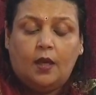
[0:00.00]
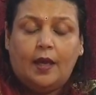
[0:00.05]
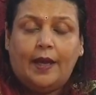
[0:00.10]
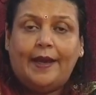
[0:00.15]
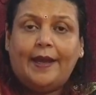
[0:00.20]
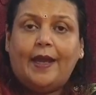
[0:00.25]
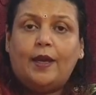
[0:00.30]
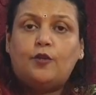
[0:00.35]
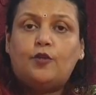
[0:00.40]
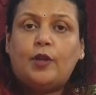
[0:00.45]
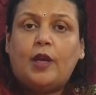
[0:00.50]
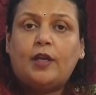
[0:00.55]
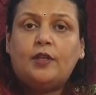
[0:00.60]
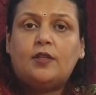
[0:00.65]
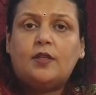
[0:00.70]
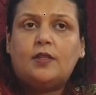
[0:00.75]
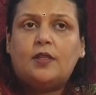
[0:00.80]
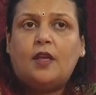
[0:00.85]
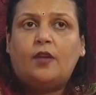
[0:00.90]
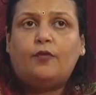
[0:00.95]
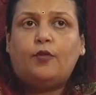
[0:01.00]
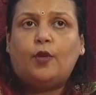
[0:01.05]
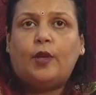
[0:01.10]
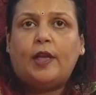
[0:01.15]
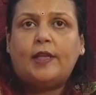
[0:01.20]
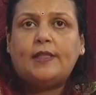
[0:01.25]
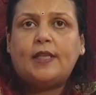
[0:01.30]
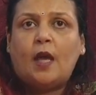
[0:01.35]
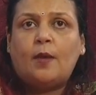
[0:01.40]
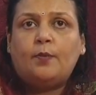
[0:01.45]
I attract, say for
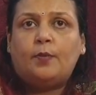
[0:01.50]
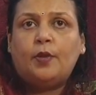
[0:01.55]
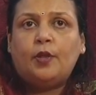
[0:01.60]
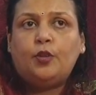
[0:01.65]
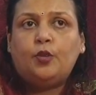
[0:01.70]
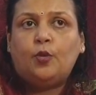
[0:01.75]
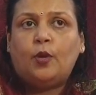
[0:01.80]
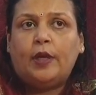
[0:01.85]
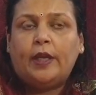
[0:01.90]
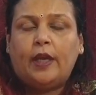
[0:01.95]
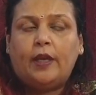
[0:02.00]
example, you are